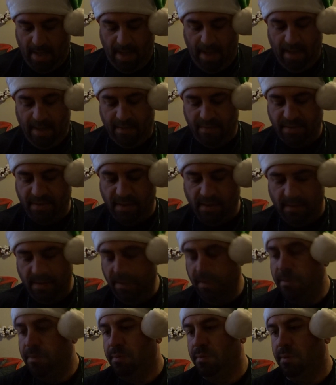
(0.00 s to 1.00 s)
And I was
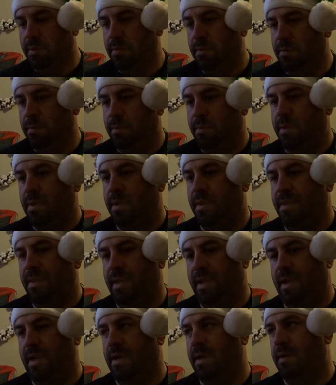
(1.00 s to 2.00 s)
going through
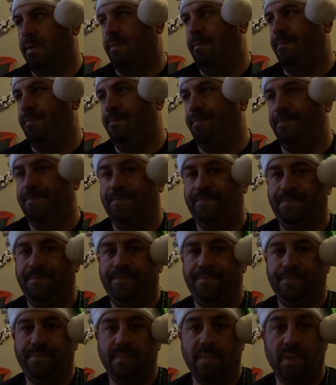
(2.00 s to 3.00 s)
their
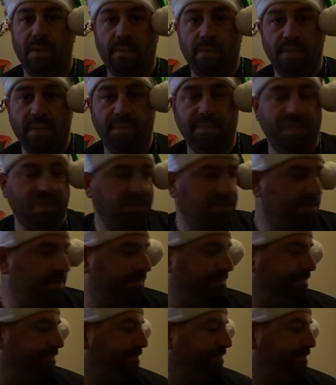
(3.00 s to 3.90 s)
ornaments.